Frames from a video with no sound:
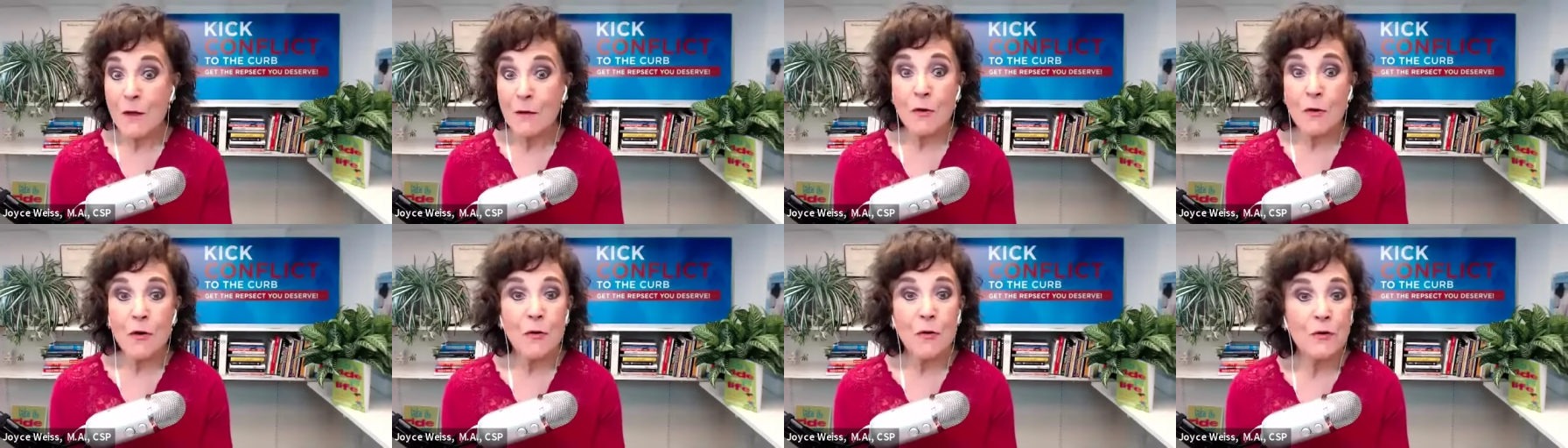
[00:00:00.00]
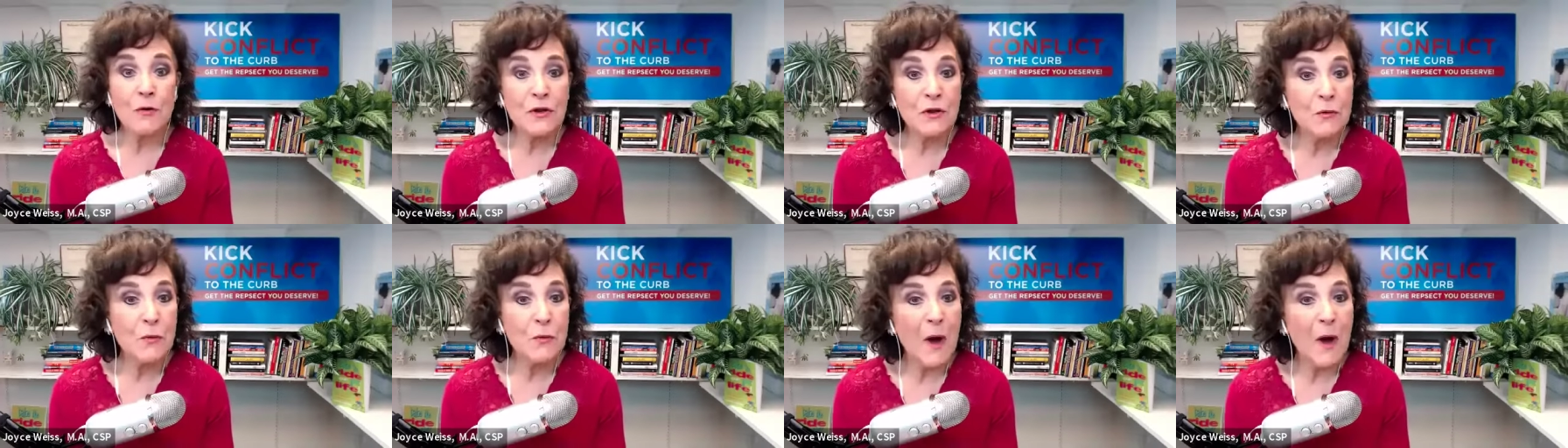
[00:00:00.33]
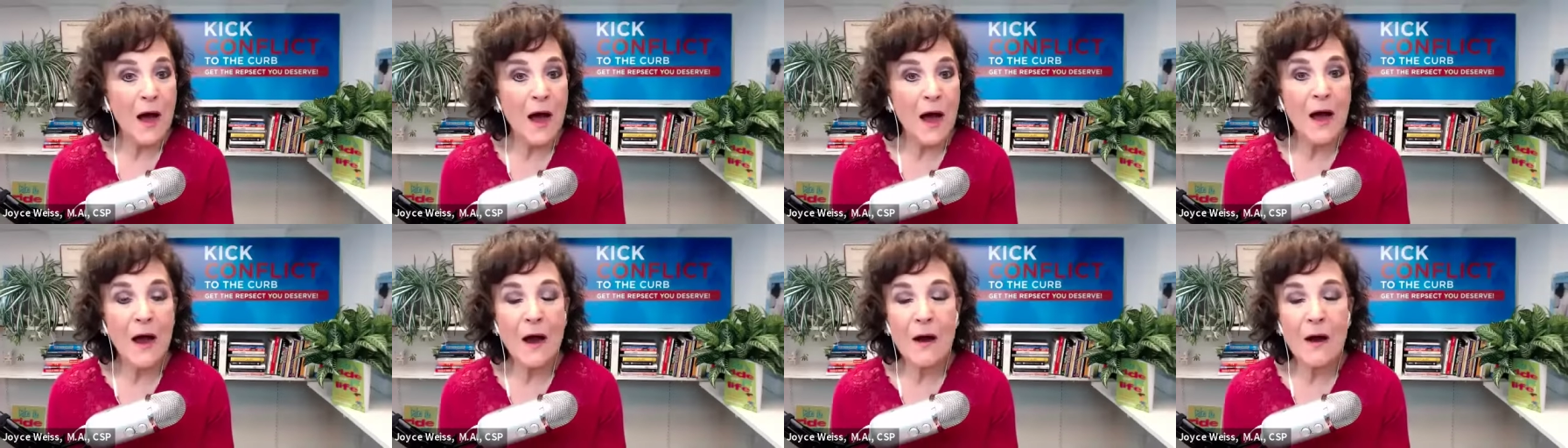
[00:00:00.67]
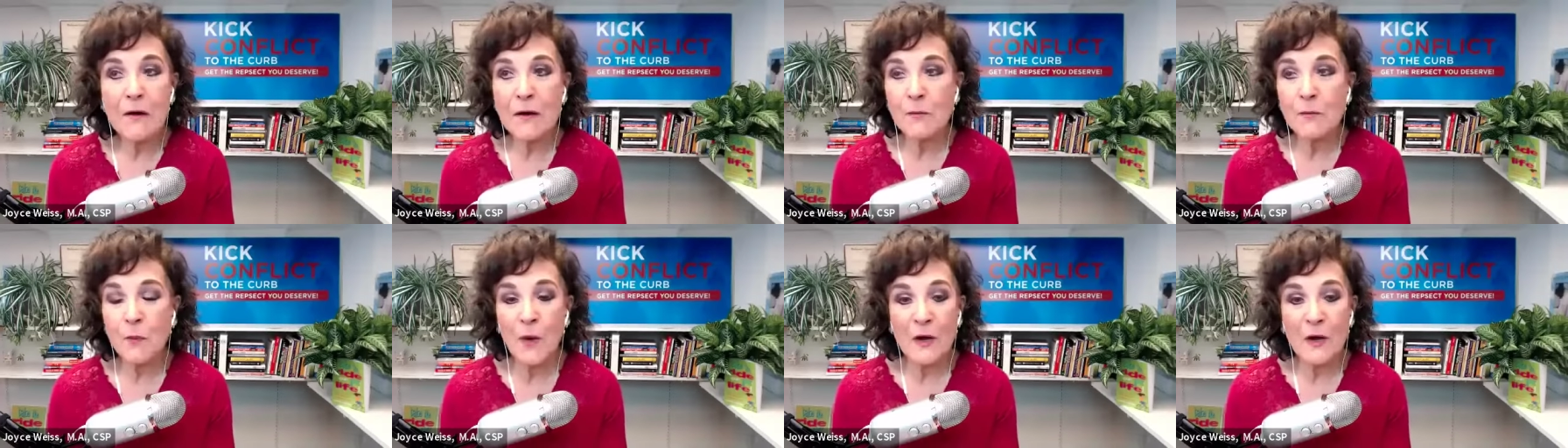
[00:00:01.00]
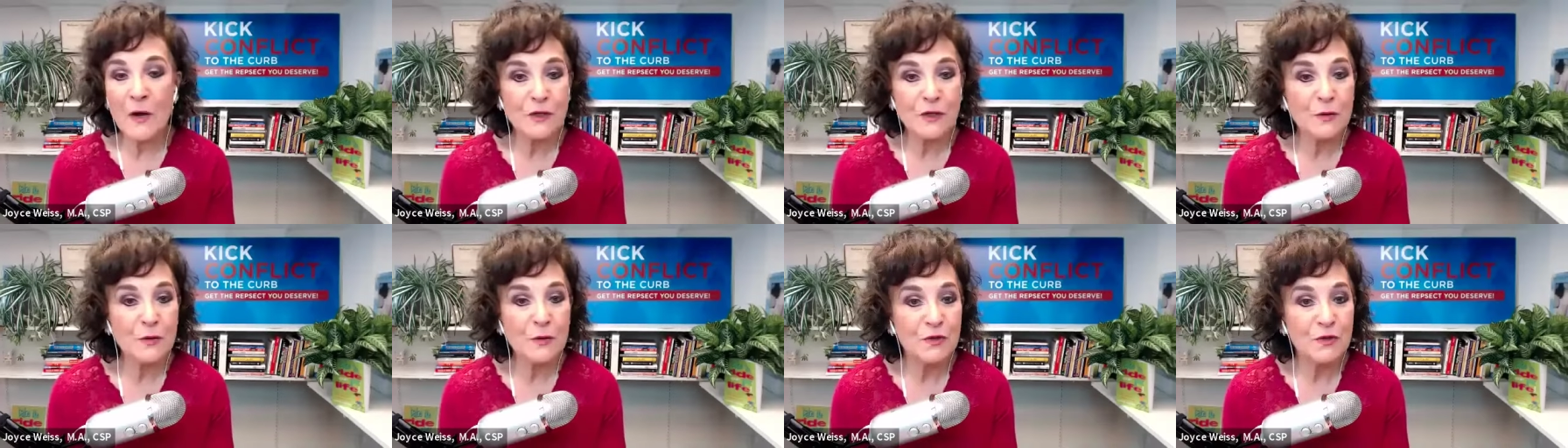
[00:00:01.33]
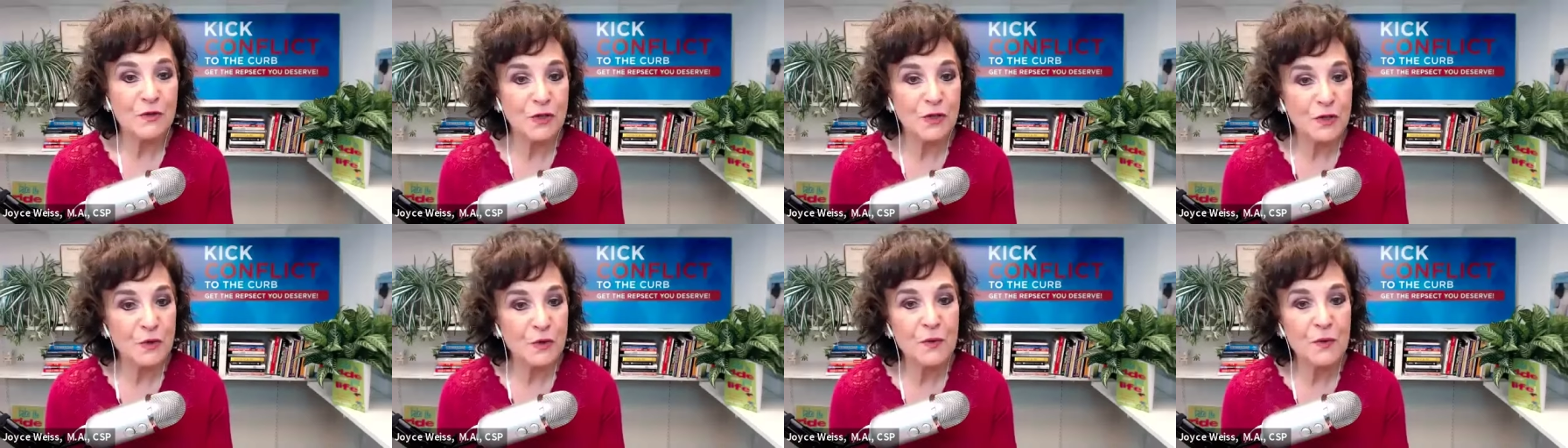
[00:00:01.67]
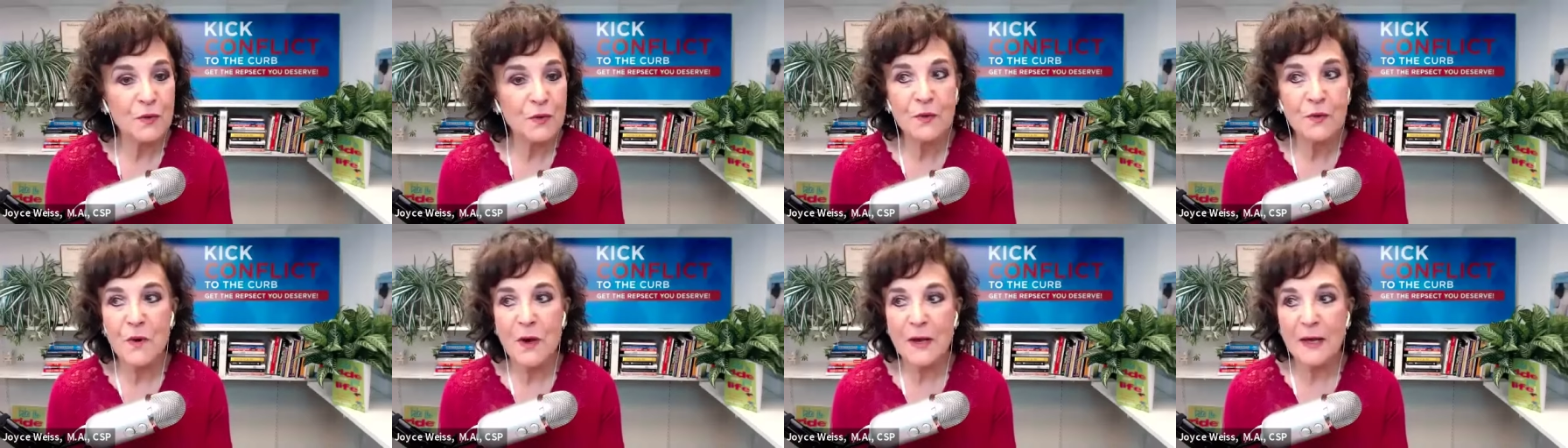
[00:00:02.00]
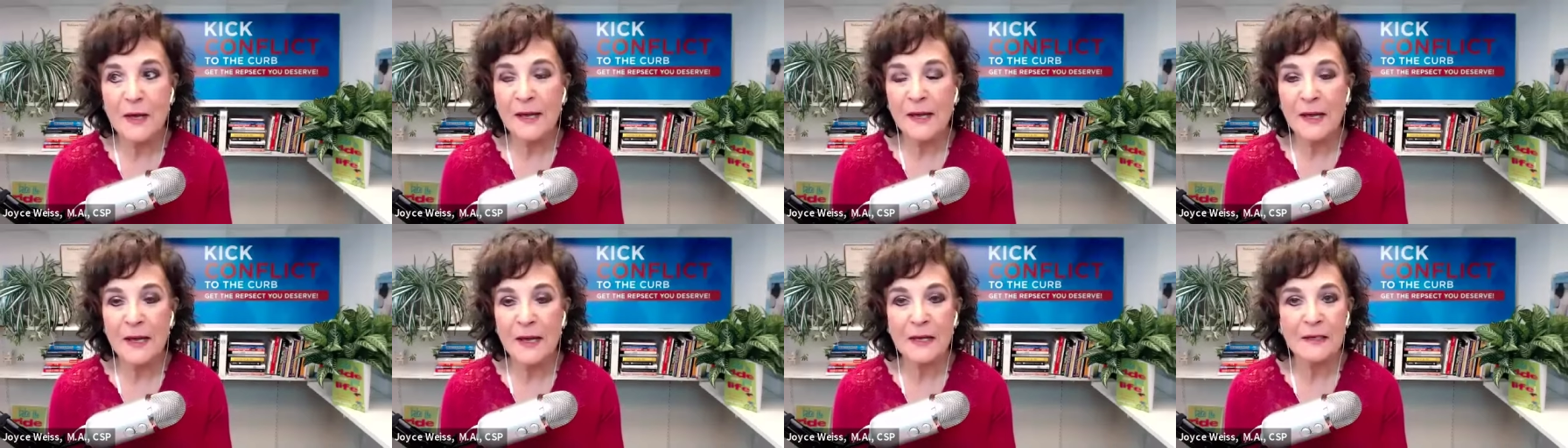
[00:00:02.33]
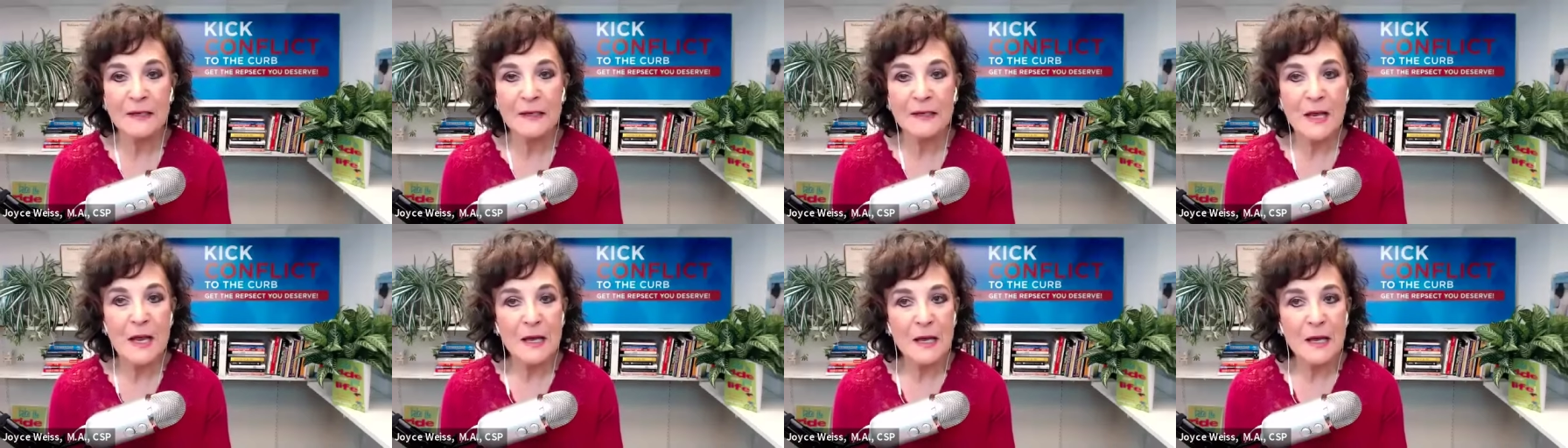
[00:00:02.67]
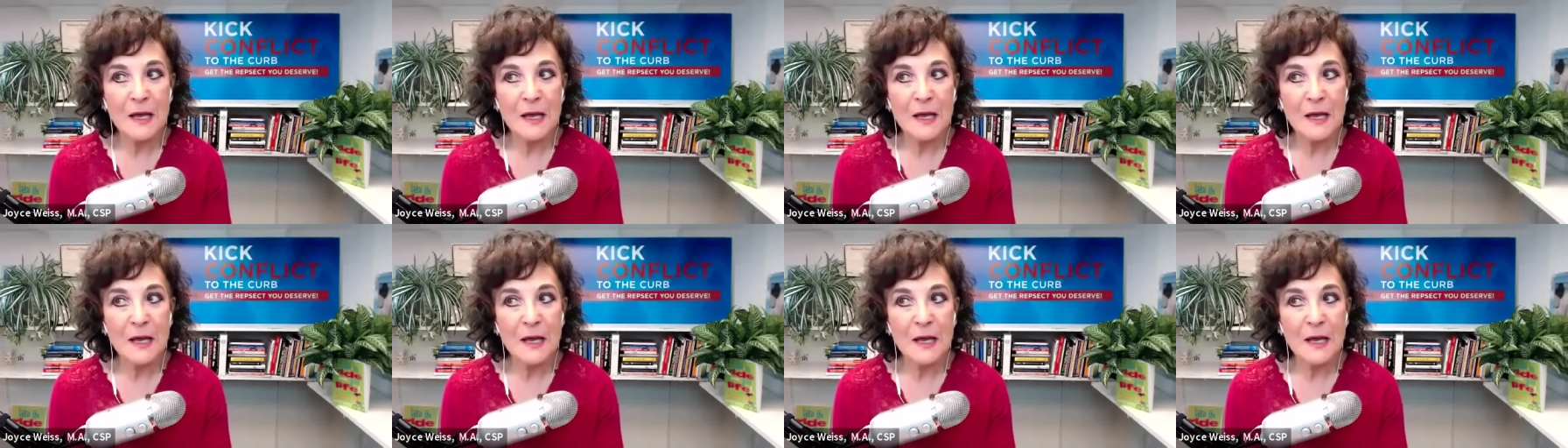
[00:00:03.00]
who you are, what you do, and